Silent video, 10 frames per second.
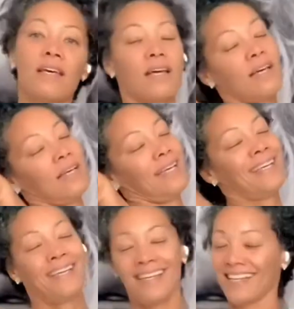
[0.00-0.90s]

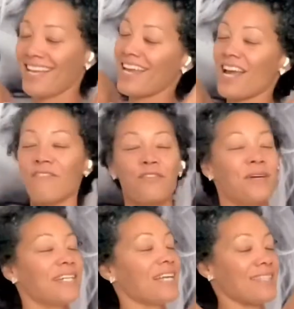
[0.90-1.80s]
And everyone
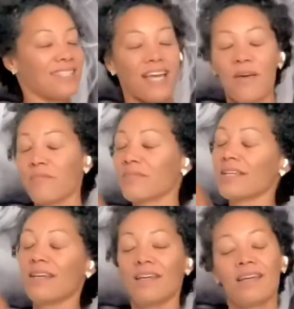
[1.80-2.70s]
gets some
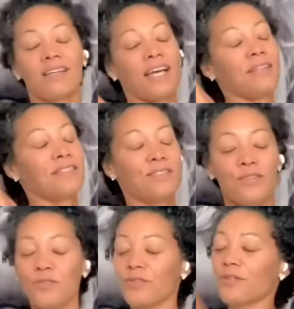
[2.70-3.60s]

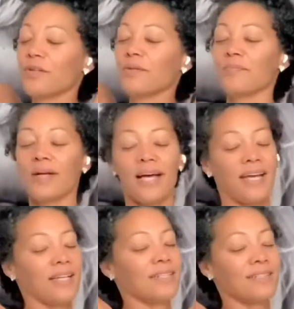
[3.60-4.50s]
neutral mind.
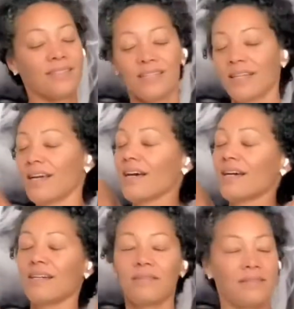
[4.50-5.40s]

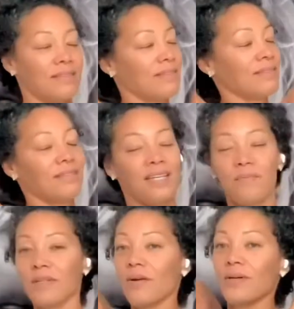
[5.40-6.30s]
Keep
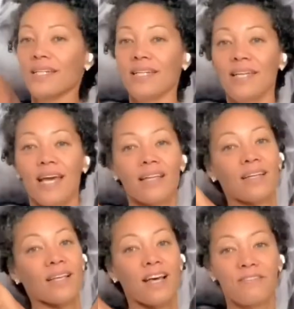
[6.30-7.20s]
going. Inhaling
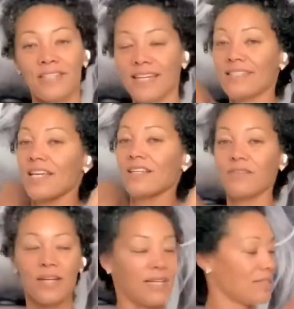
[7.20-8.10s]
left, exhaling right.
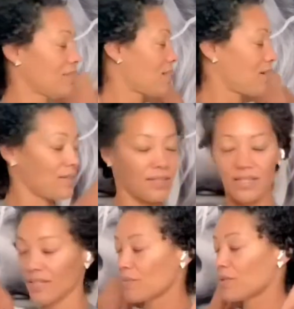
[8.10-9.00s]
Leading
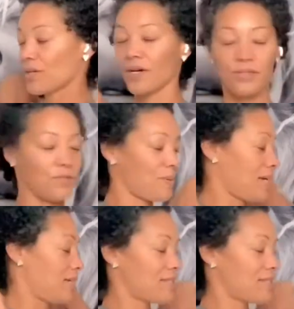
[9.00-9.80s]
with the heart space.